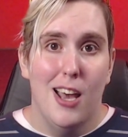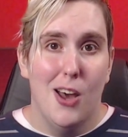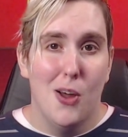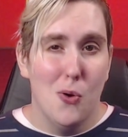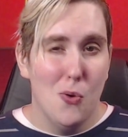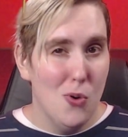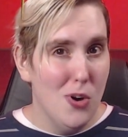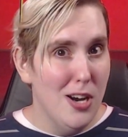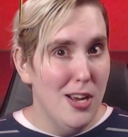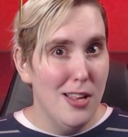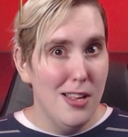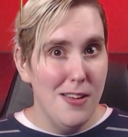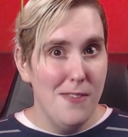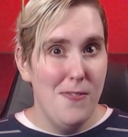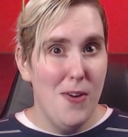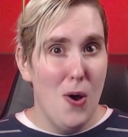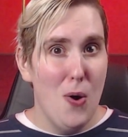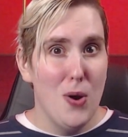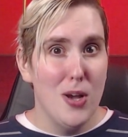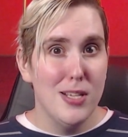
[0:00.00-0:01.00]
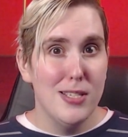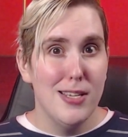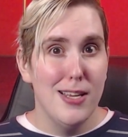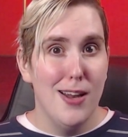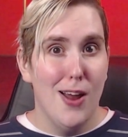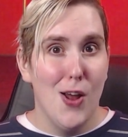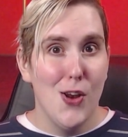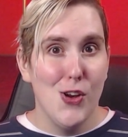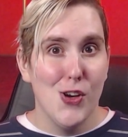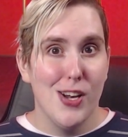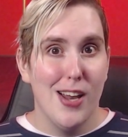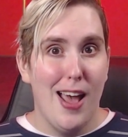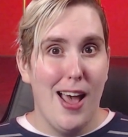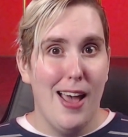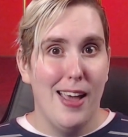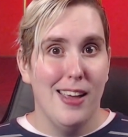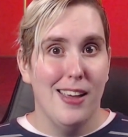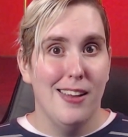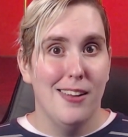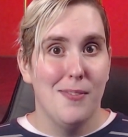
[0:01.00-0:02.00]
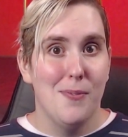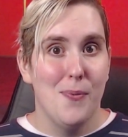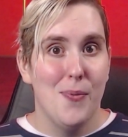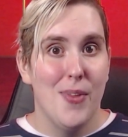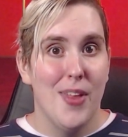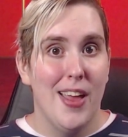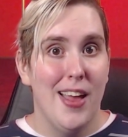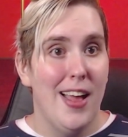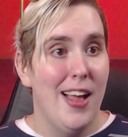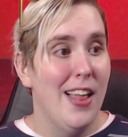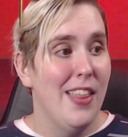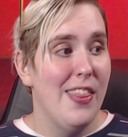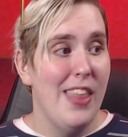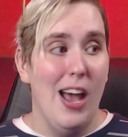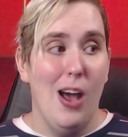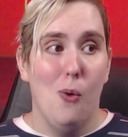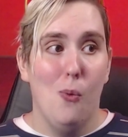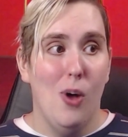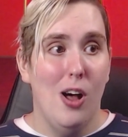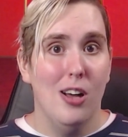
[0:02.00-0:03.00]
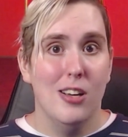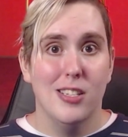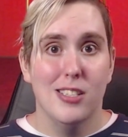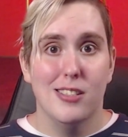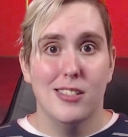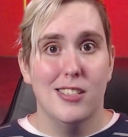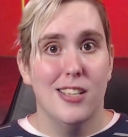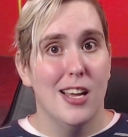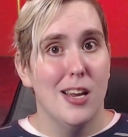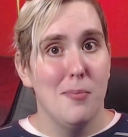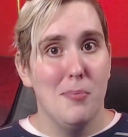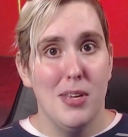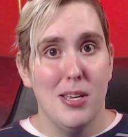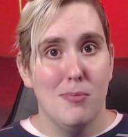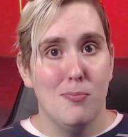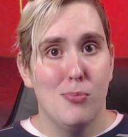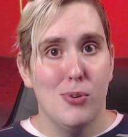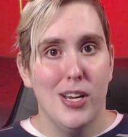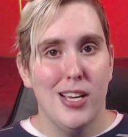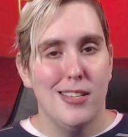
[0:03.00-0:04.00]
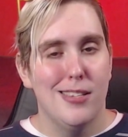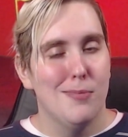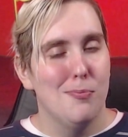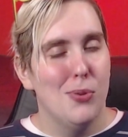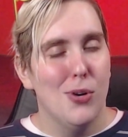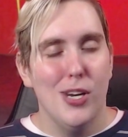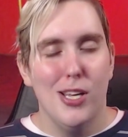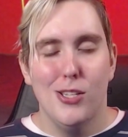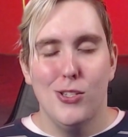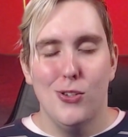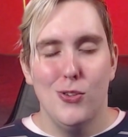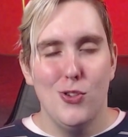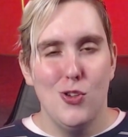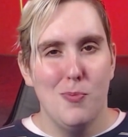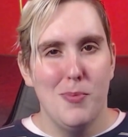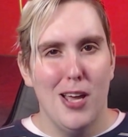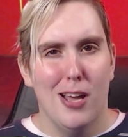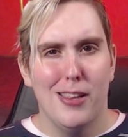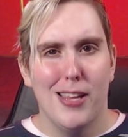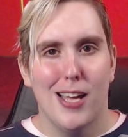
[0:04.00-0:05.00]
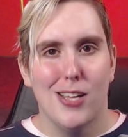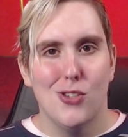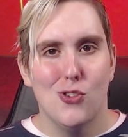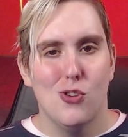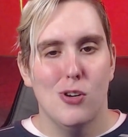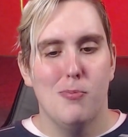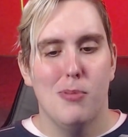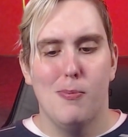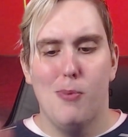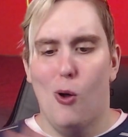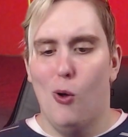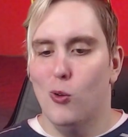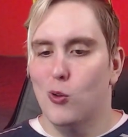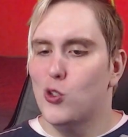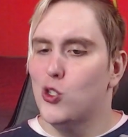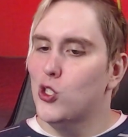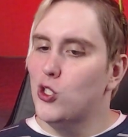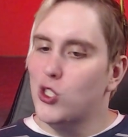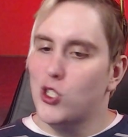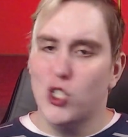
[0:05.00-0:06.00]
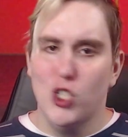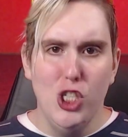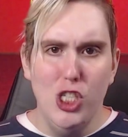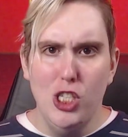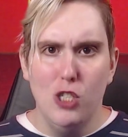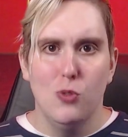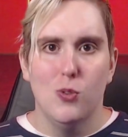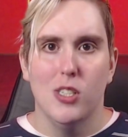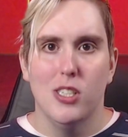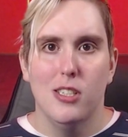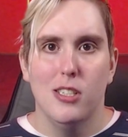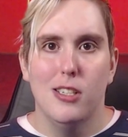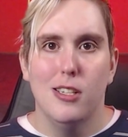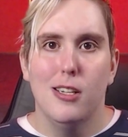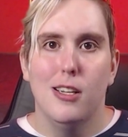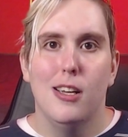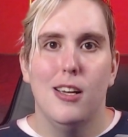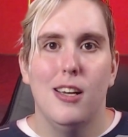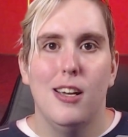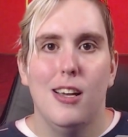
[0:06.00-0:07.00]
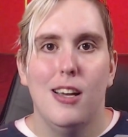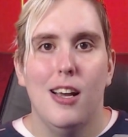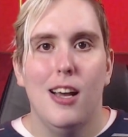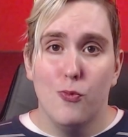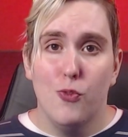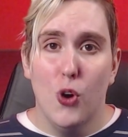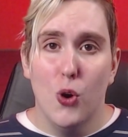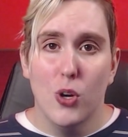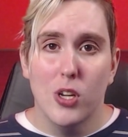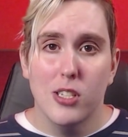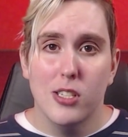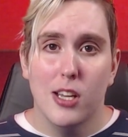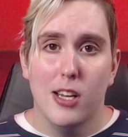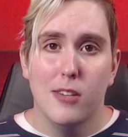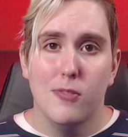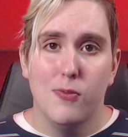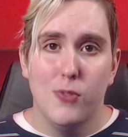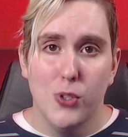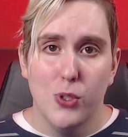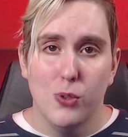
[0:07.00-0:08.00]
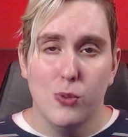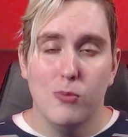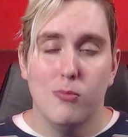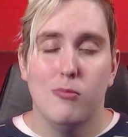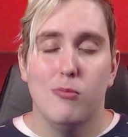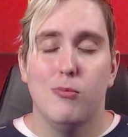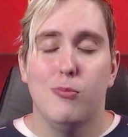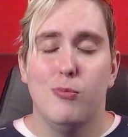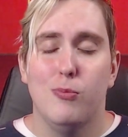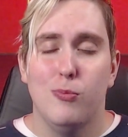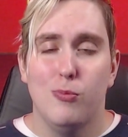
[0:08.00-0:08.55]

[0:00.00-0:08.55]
and really focusing on your diet, that walking's going to be a breeze. And pretty soon you'll be on that stripper pole just going. Focus on food,